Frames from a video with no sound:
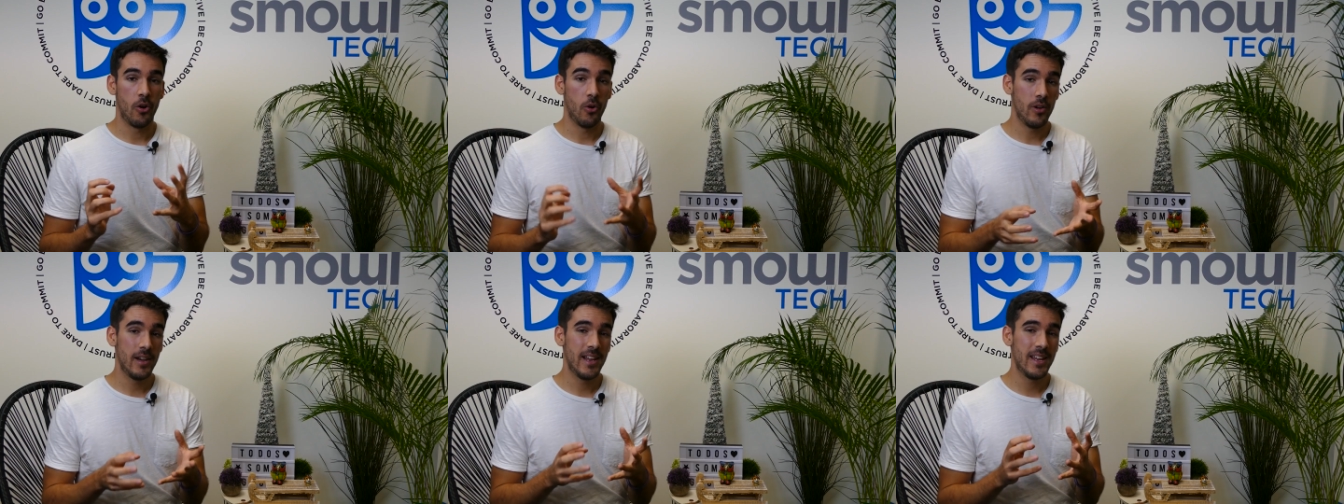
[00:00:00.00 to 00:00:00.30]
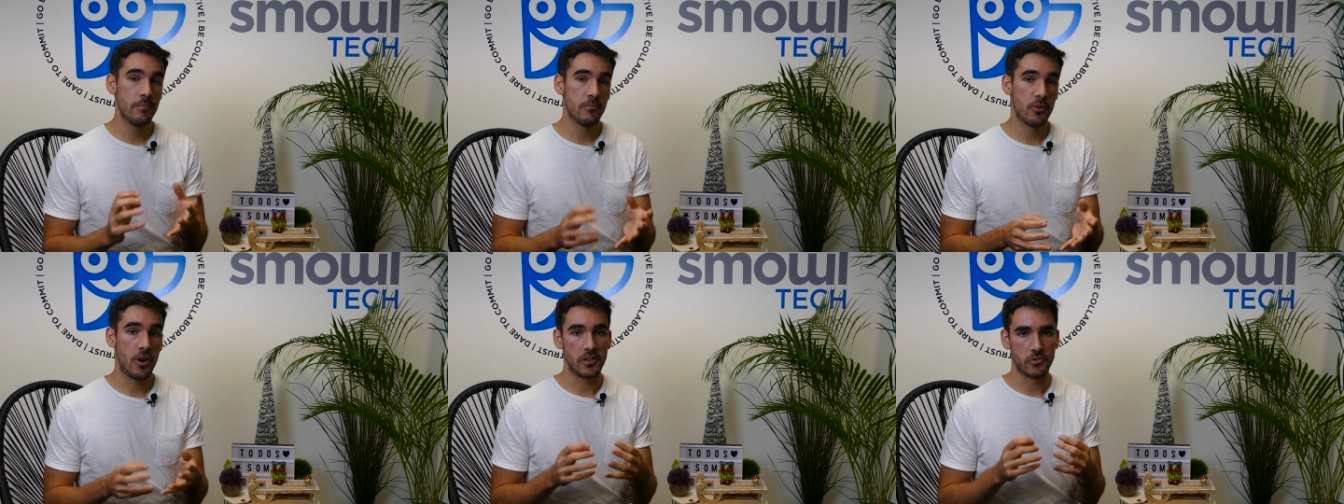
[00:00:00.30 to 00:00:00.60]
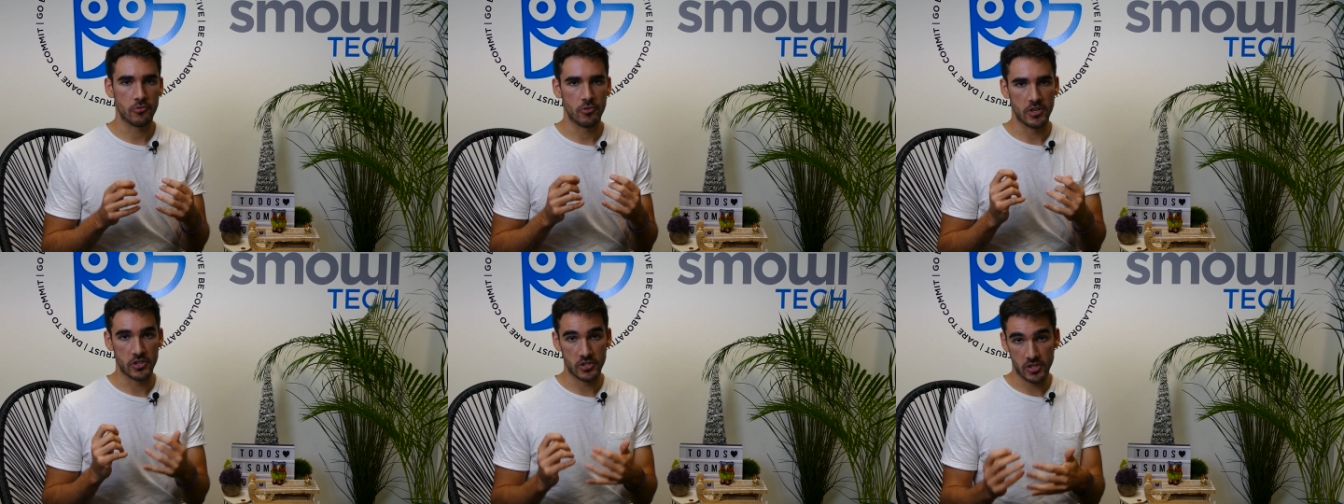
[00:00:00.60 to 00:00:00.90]
Online
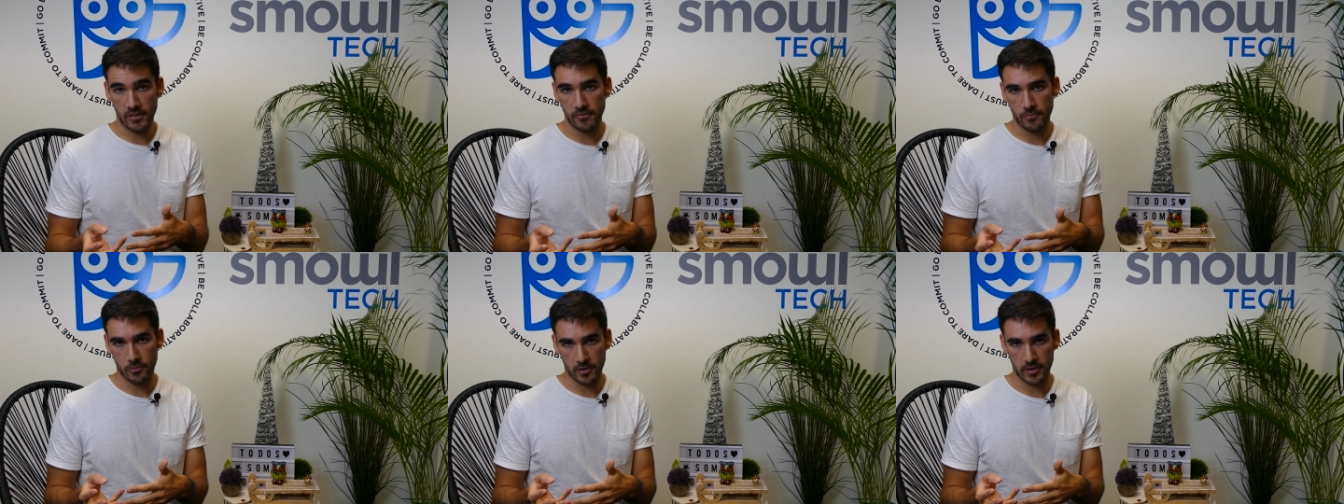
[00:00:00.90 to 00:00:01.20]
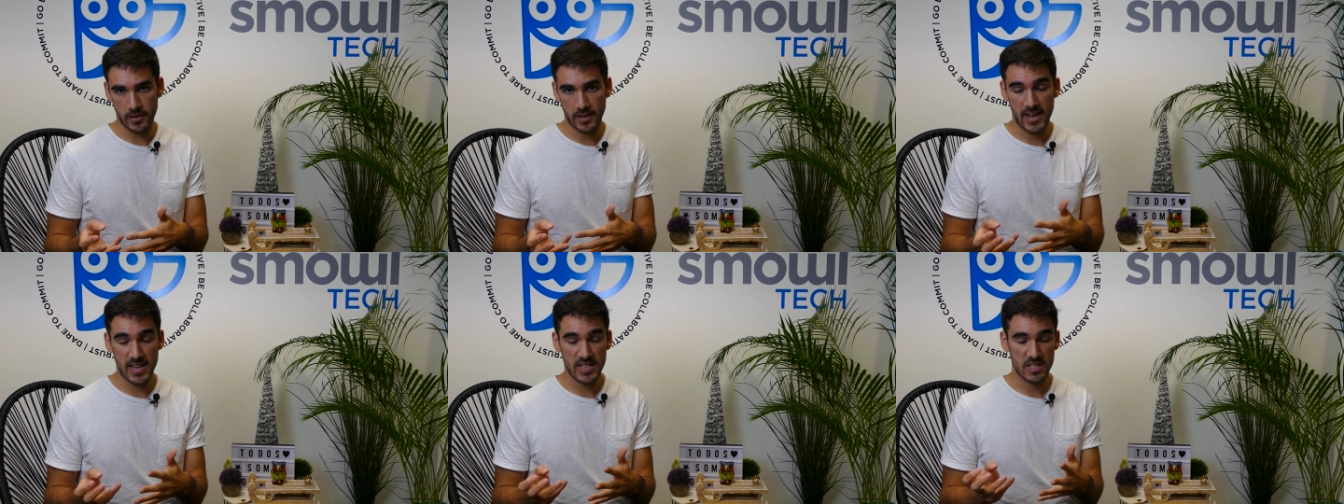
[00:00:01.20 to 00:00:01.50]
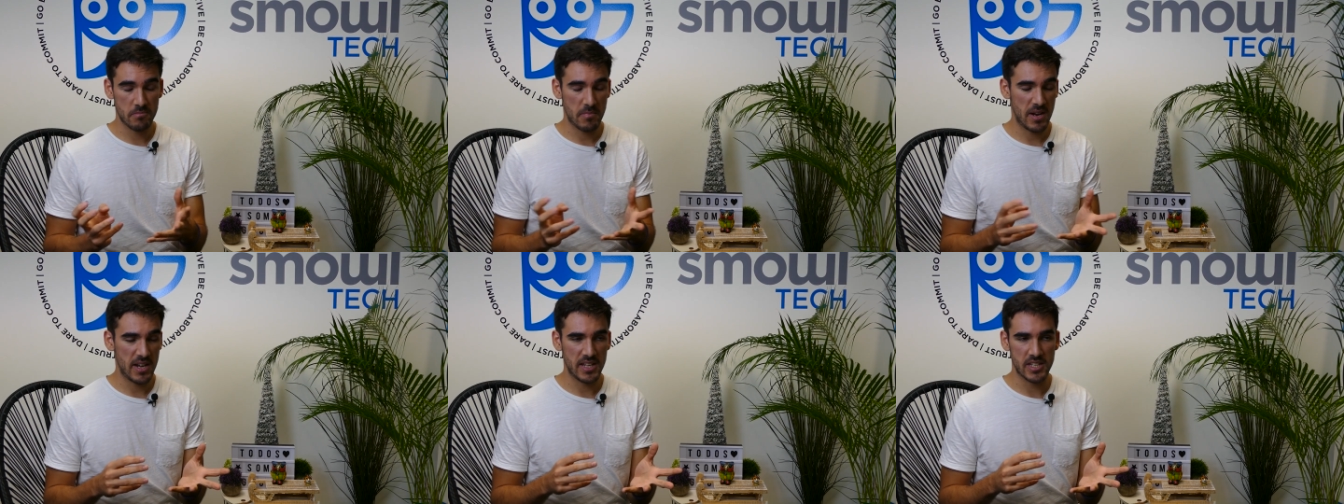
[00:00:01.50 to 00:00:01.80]
proctoring software
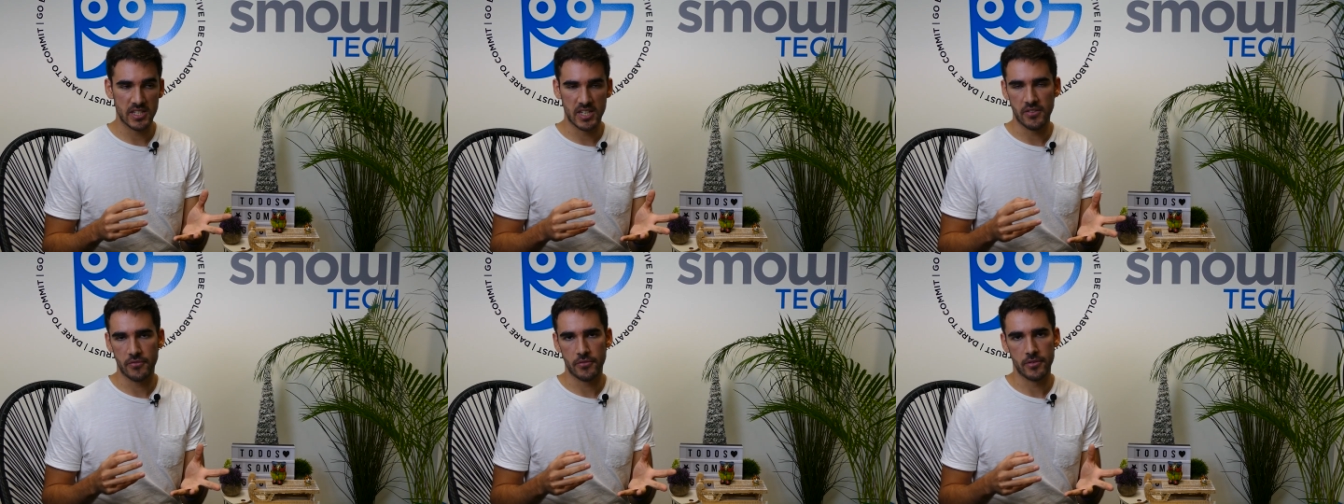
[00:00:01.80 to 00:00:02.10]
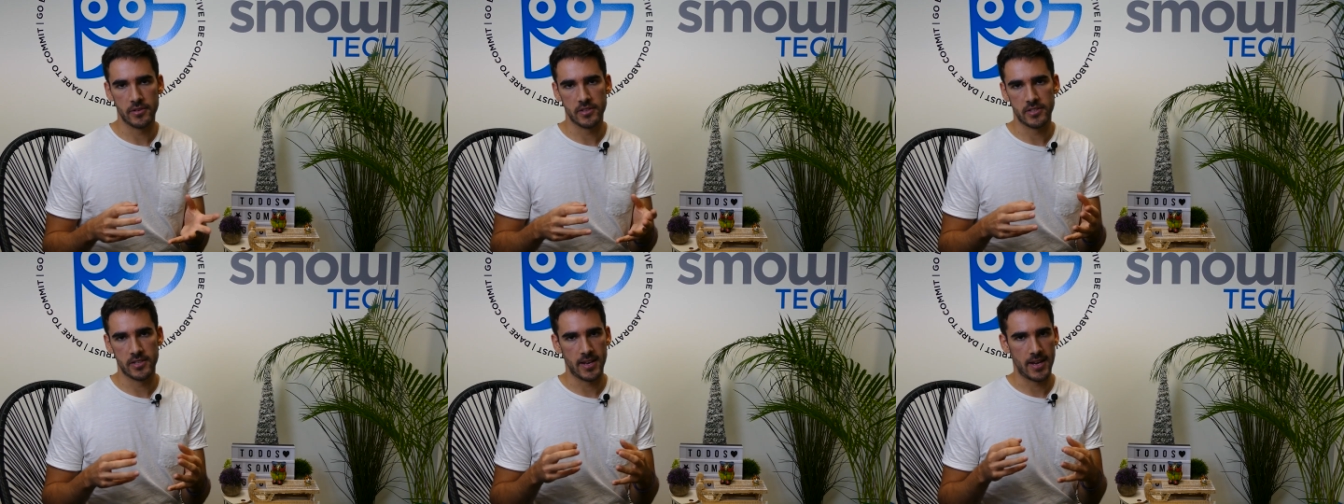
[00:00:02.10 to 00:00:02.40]
has many different